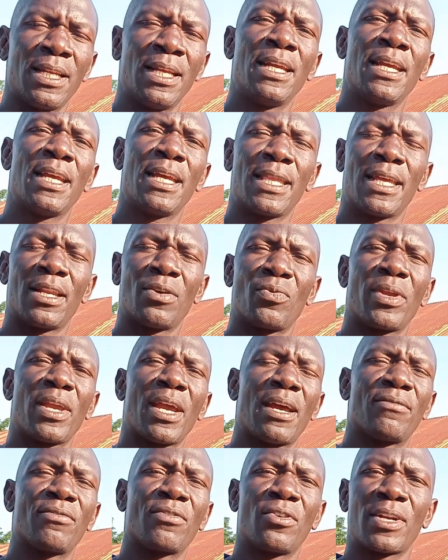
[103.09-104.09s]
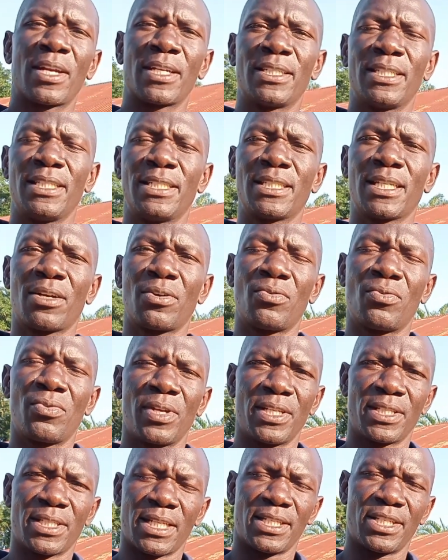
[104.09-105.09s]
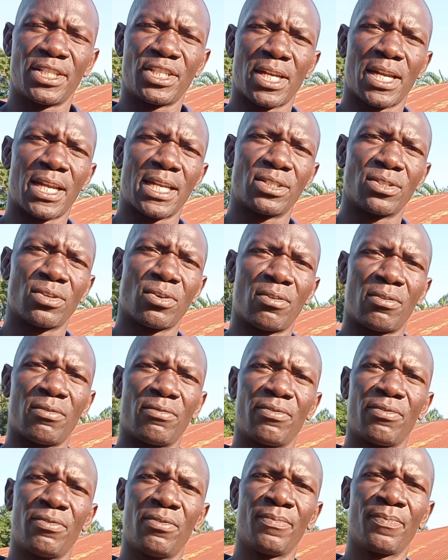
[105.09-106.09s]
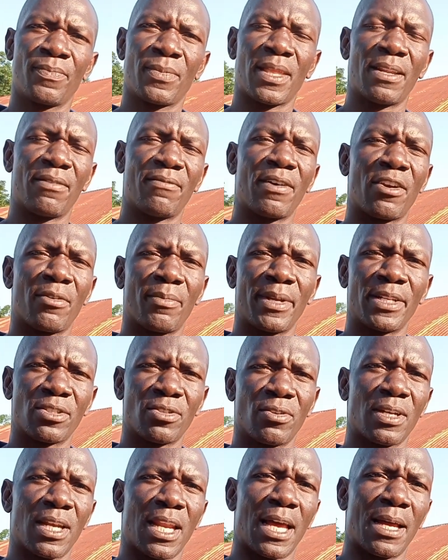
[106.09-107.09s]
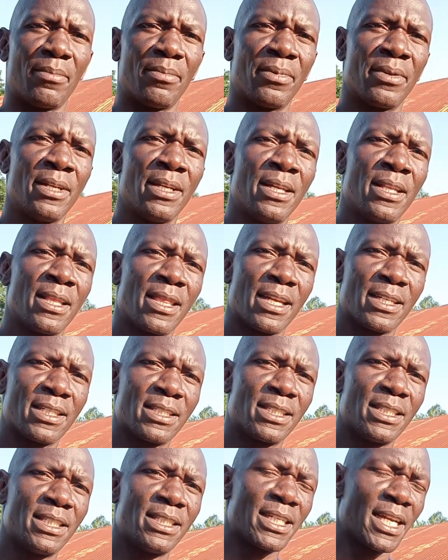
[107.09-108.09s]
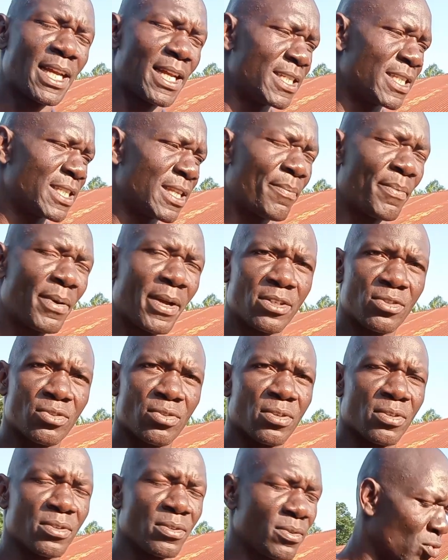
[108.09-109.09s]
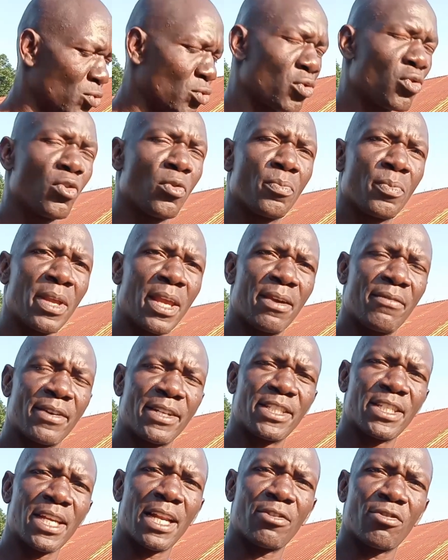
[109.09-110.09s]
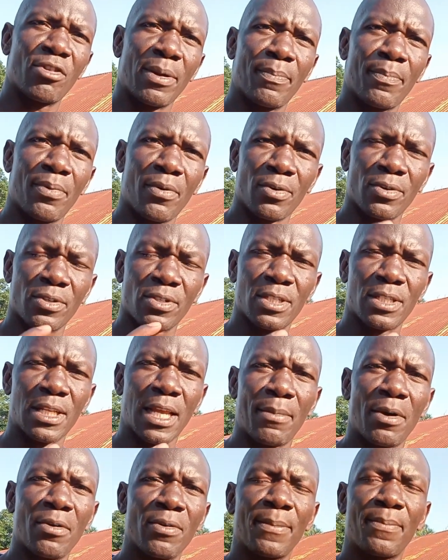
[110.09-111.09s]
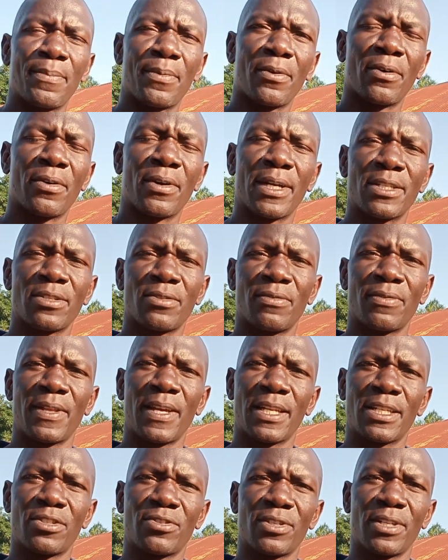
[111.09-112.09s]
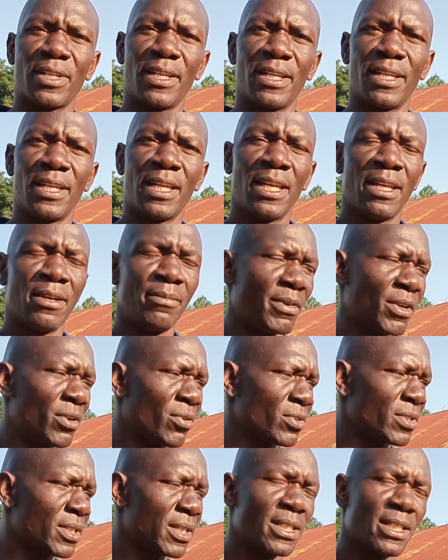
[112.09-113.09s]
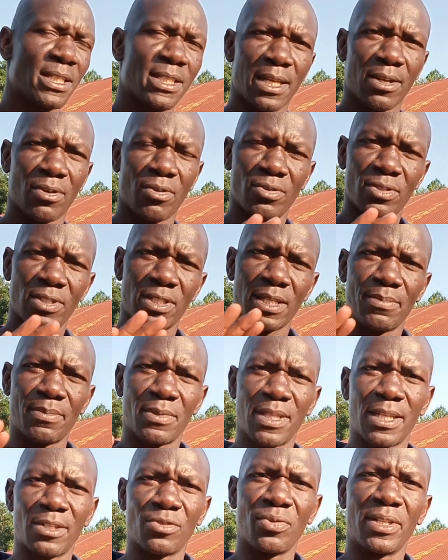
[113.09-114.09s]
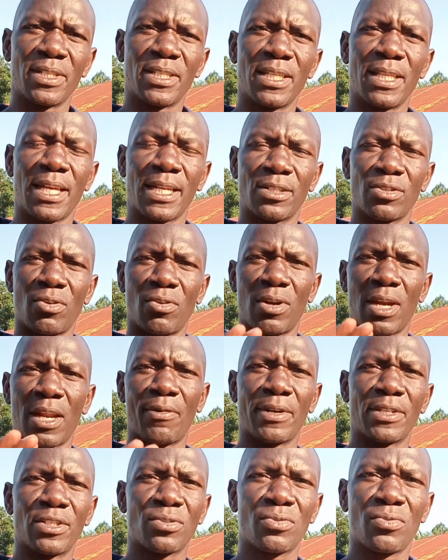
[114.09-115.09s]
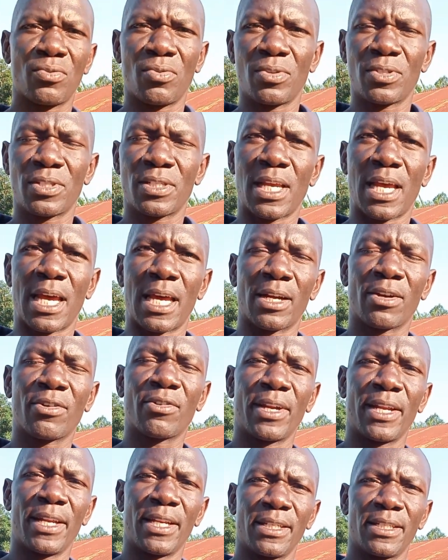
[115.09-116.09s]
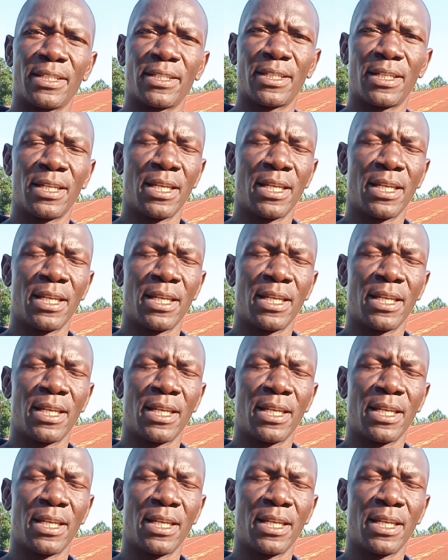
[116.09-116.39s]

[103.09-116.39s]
And then we have got a teacher who is in charge of the environmental club. That teacher is the patron to whom every child reports about the progress of their tree, because this is the concept that we'll see that all our schools are greened.